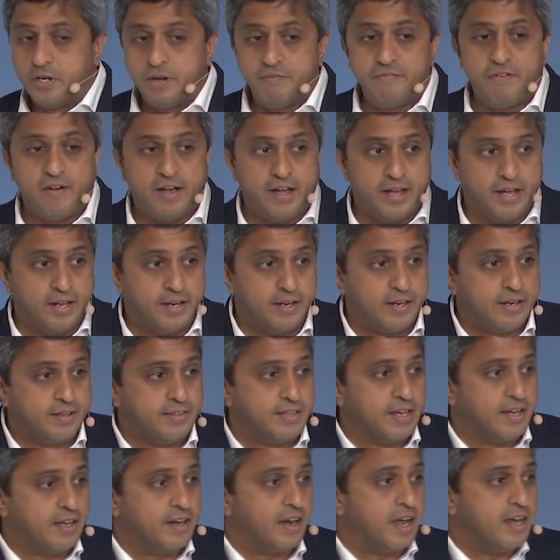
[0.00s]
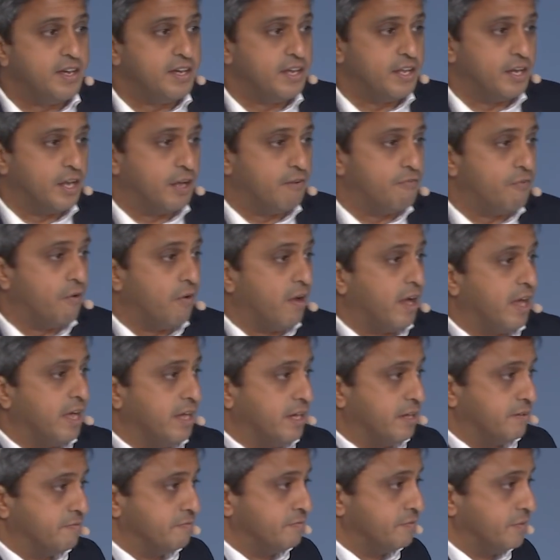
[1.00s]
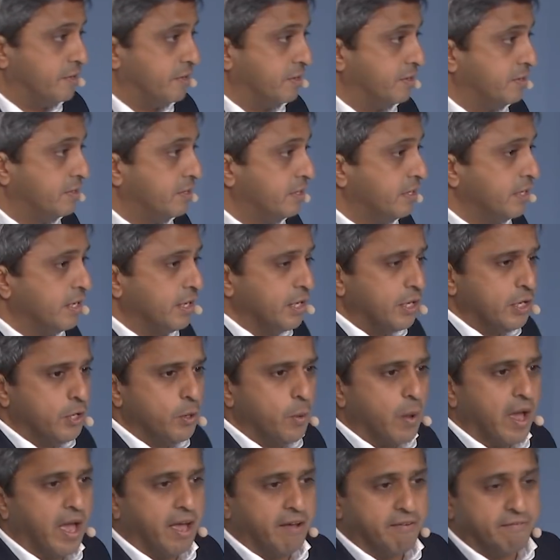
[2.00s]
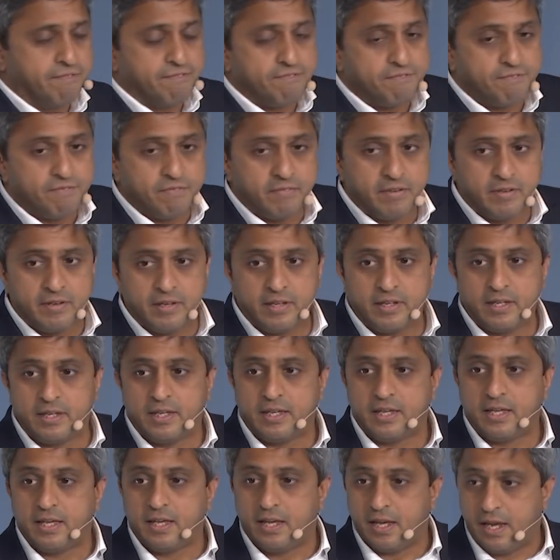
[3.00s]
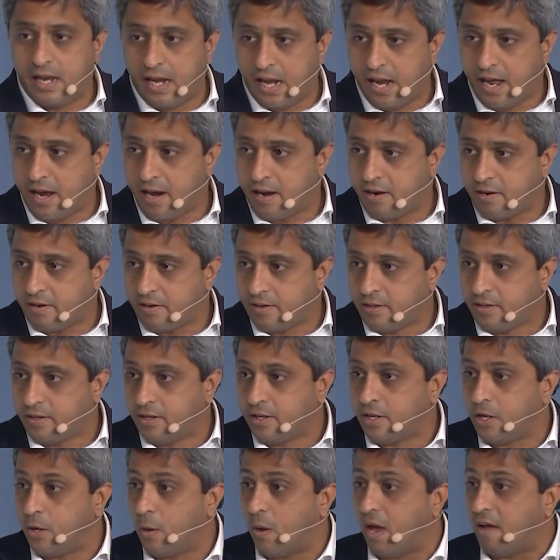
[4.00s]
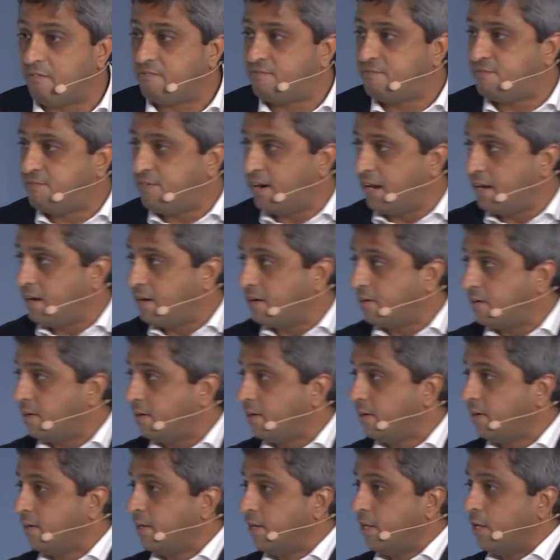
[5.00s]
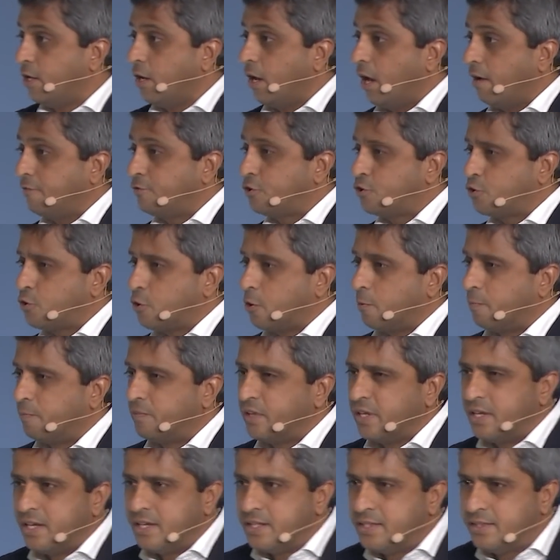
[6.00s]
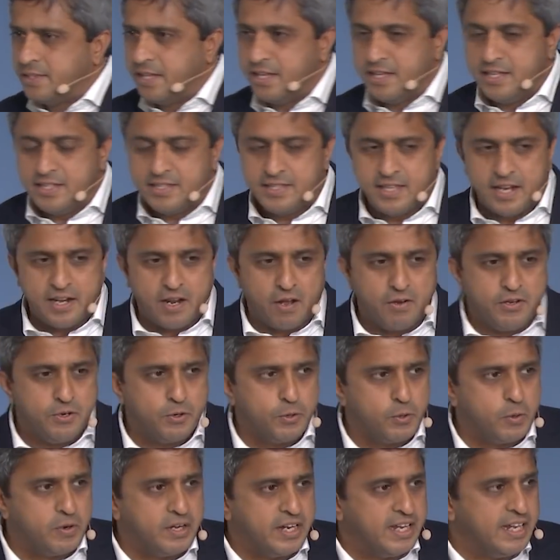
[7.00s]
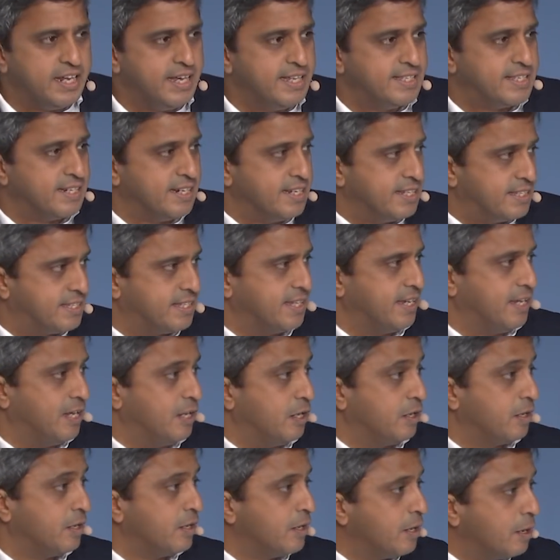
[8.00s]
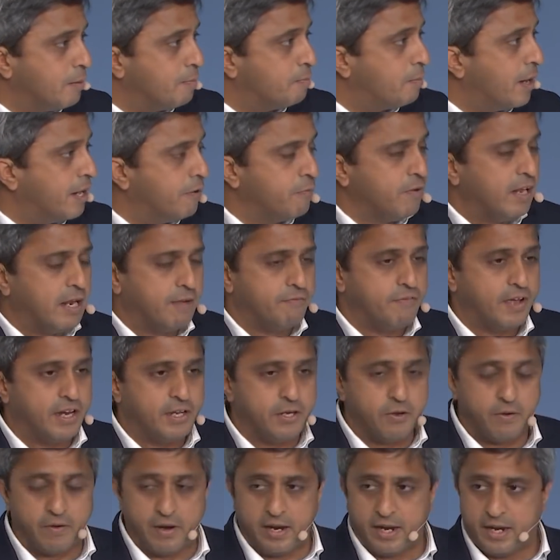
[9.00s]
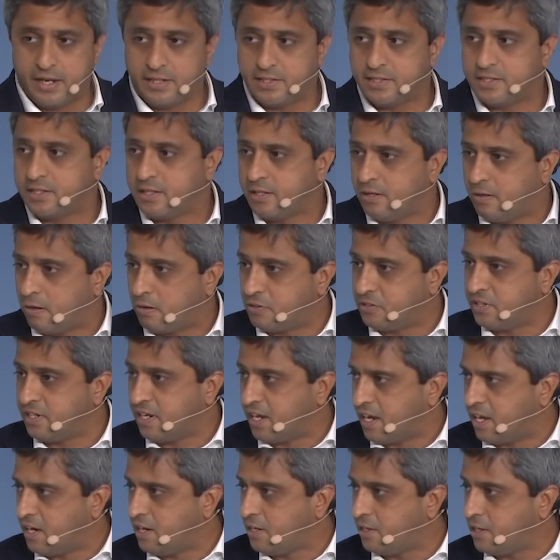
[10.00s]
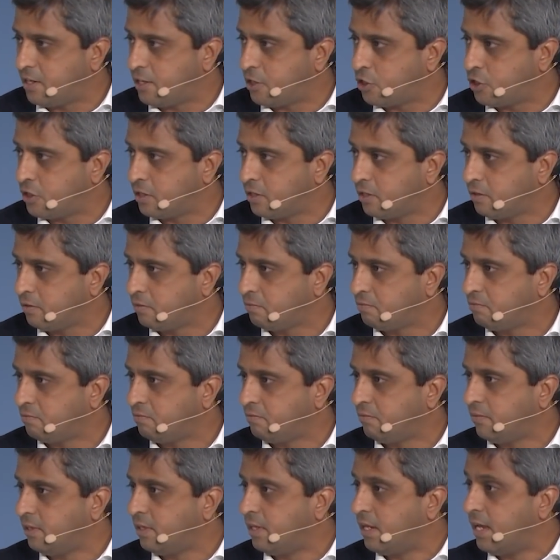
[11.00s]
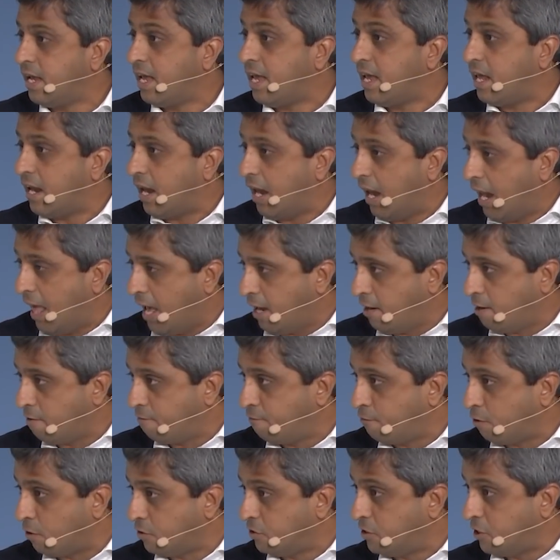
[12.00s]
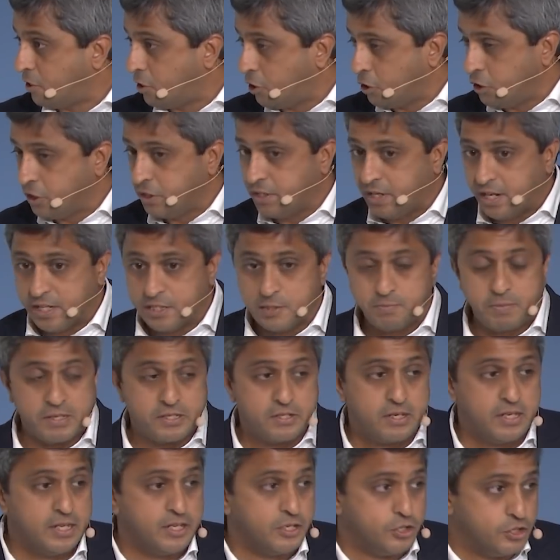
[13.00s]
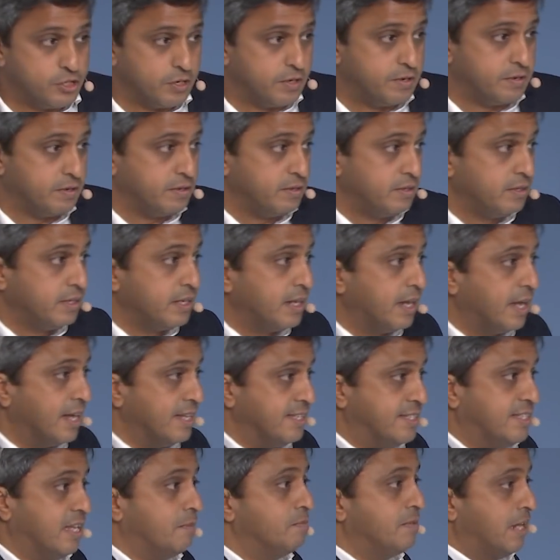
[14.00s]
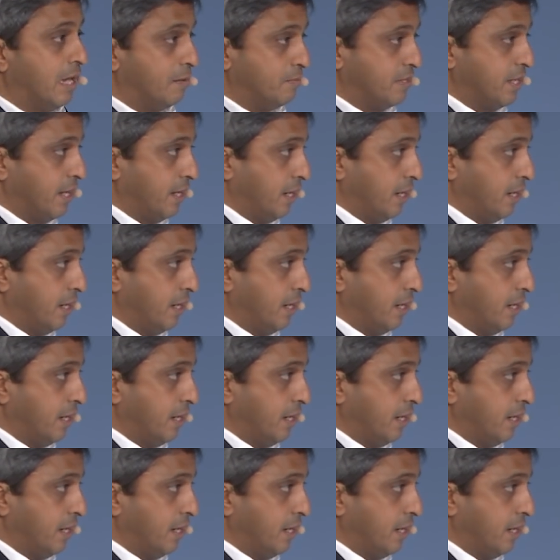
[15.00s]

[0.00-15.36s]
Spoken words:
define the criteria for eye comfort. You have glare, you have flicker, you have strobe. Things that you don't easily see, but will affect your eyes, causing irritation, lack of concentration, especially in children, and sometimes